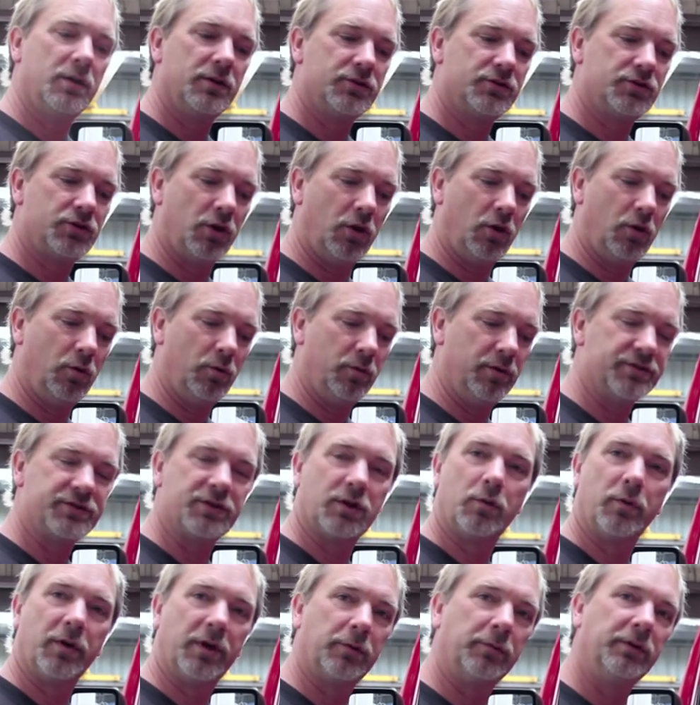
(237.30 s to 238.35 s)
So it's a
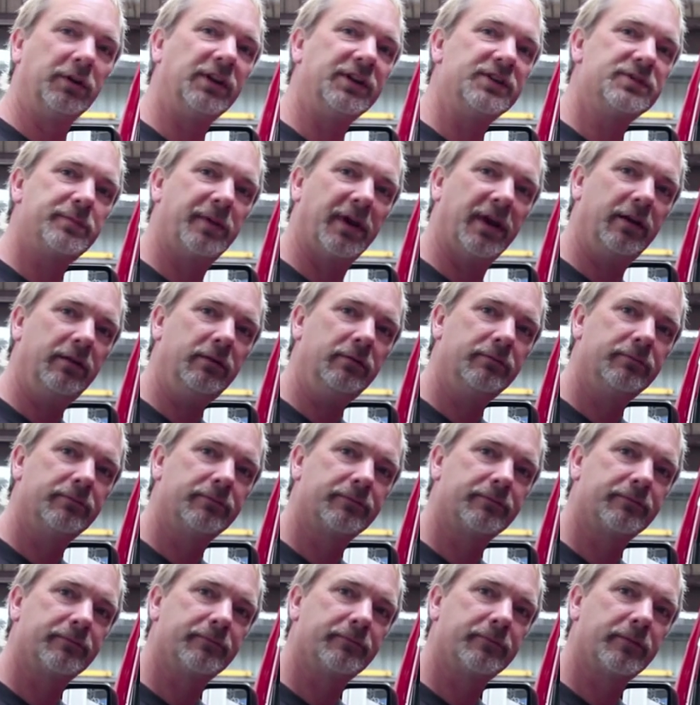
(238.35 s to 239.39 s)
quick release pin
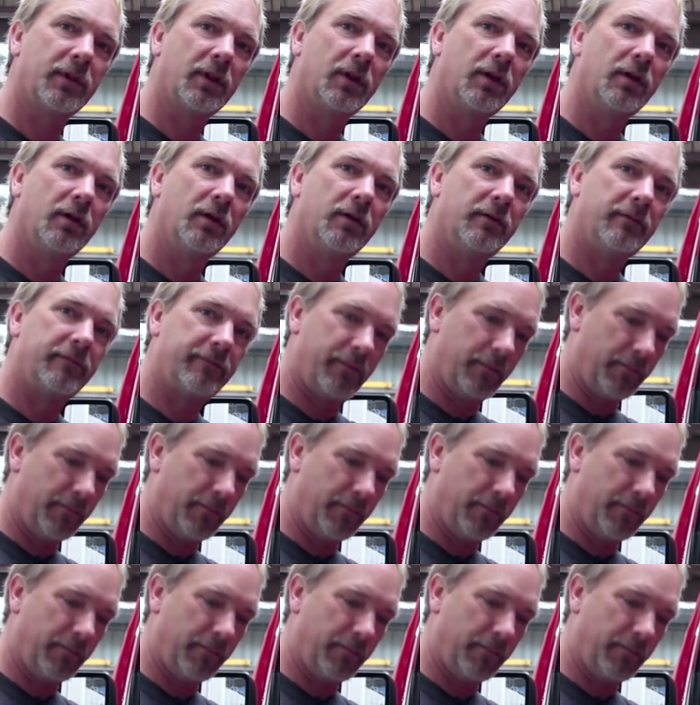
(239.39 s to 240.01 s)
for